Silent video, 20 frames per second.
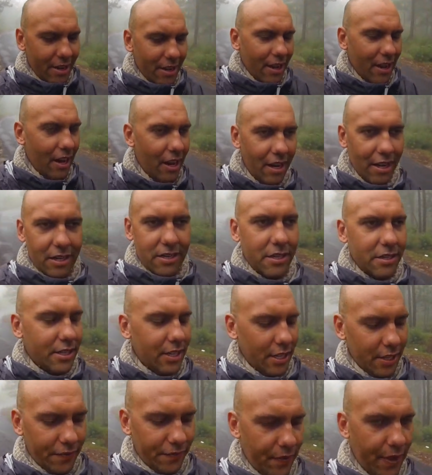oh,
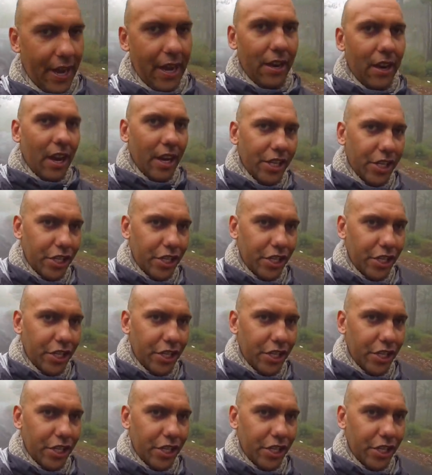just felt like